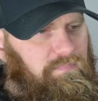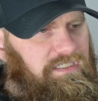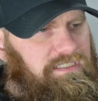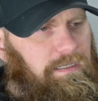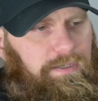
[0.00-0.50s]

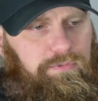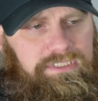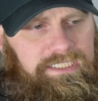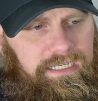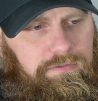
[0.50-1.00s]
Something I will
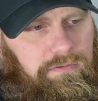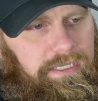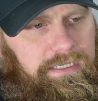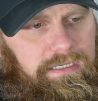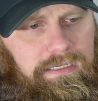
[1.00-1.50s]
say I do
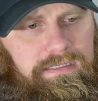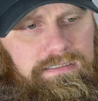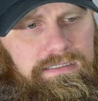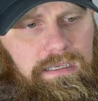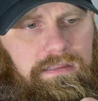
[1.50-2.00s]
like
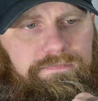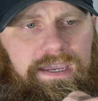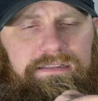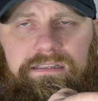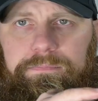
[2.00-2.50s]
is the
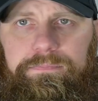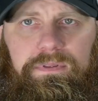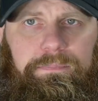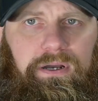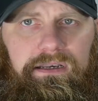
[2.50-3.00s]
fact that
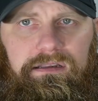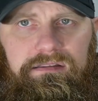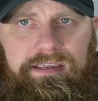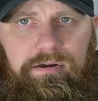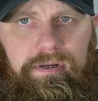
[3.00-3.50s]
the
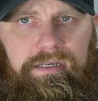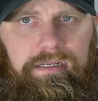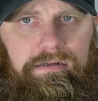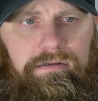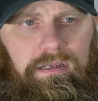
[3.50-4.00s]
tail button
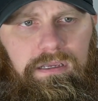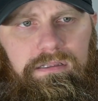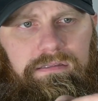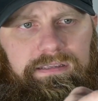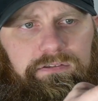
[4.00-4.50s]
here,
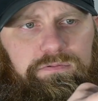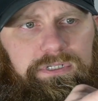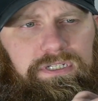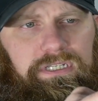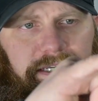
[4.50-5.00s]
the tail
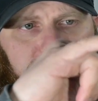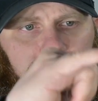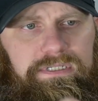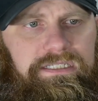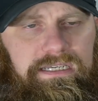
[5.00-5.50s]
switch, is
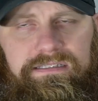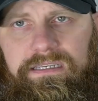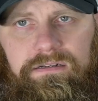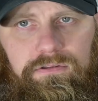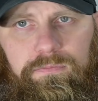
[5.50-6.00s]
recessed
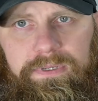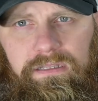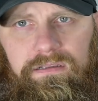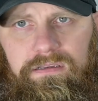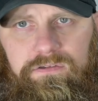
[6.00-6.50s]
in a little
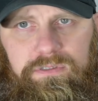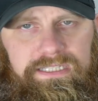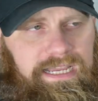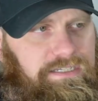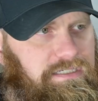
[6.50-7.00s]
bit, so it's
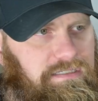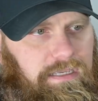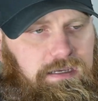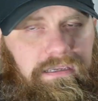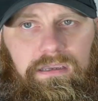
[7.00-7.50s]
not just
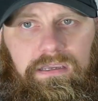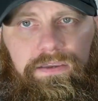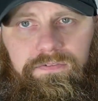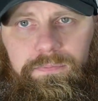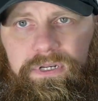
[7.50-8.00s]
like
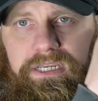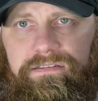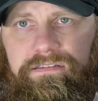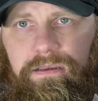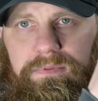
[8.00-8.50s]
if you put it in
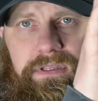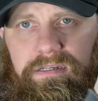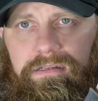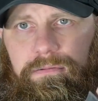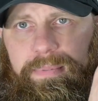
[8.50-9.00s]

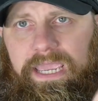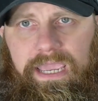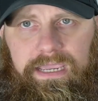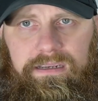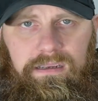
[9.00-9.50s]
something, in a
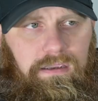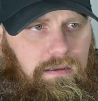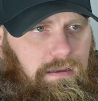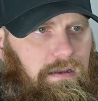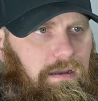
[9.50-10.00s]
bag,
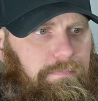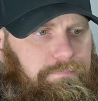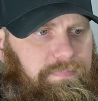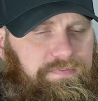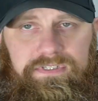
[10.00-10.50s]

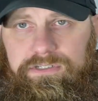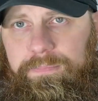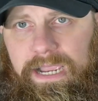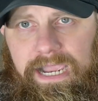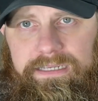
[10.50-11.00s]
if it's in your
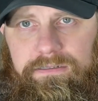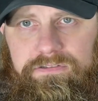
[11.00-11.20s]
pocket or